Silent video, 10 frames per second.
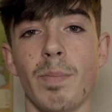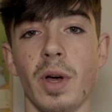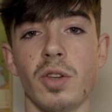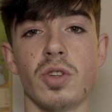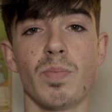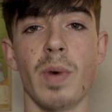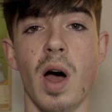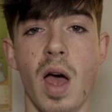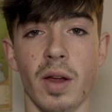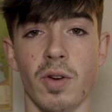but just
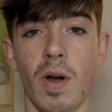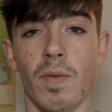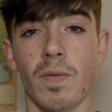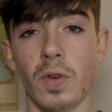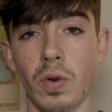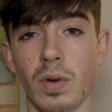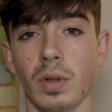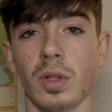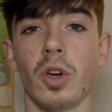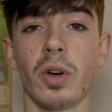buying your own food
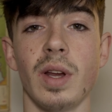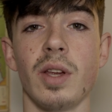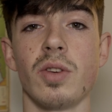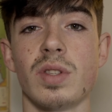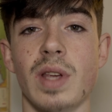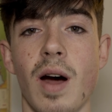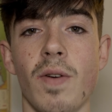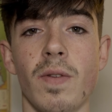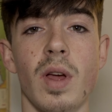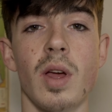and cooking it yourself